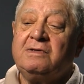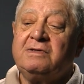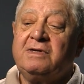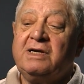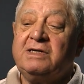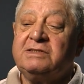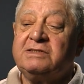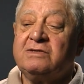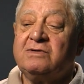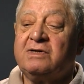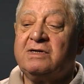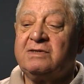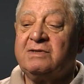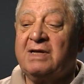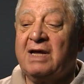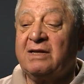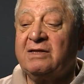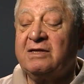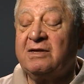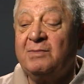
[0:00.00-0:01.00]
They sort
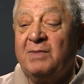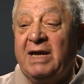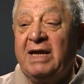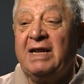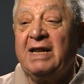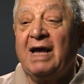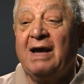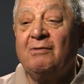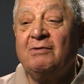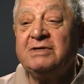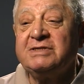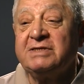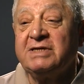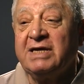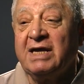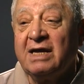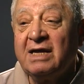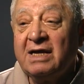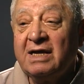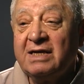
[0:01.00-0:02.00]
of, to me, that was
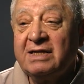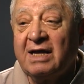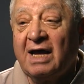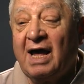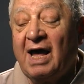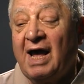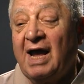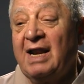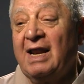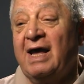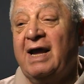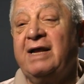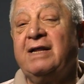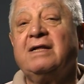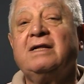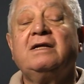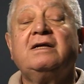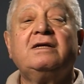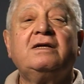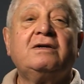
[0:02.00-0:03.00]
the highlight.
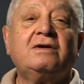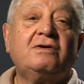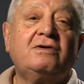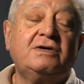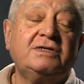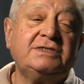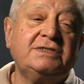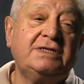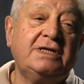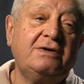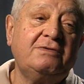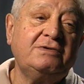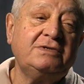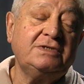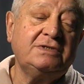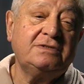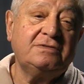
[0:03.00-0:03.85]
Of course, there was,